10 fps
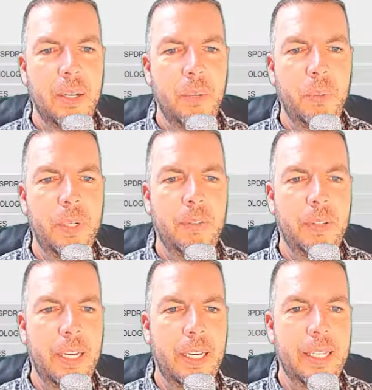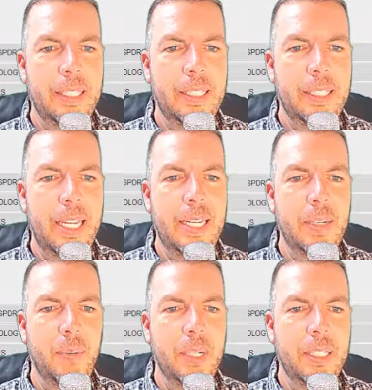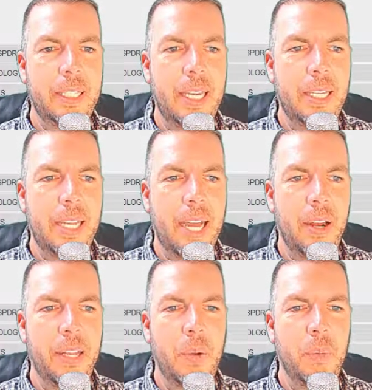we're extended now to that